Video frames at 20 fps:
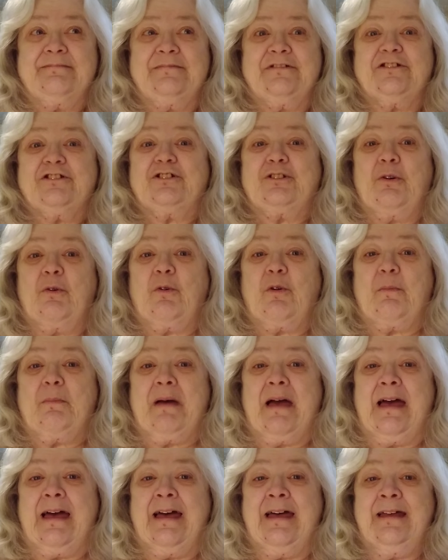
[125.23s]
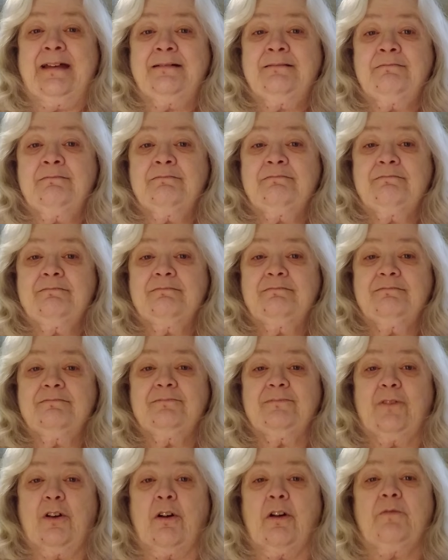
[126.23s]
store buy it.
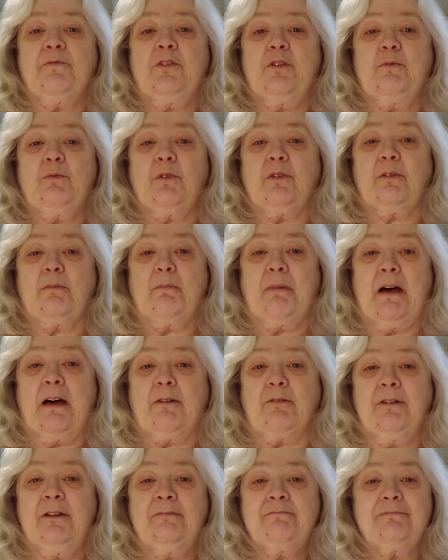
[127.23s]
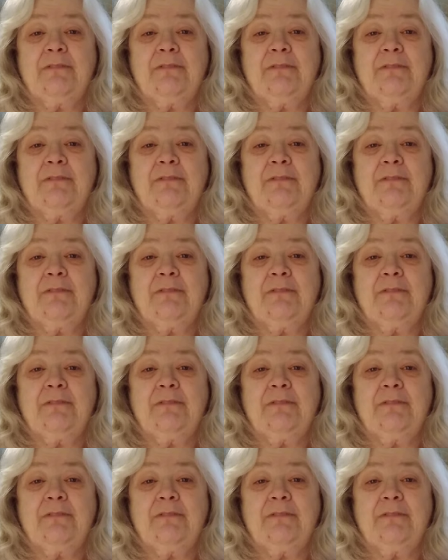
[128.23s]
Or if you want to bought it,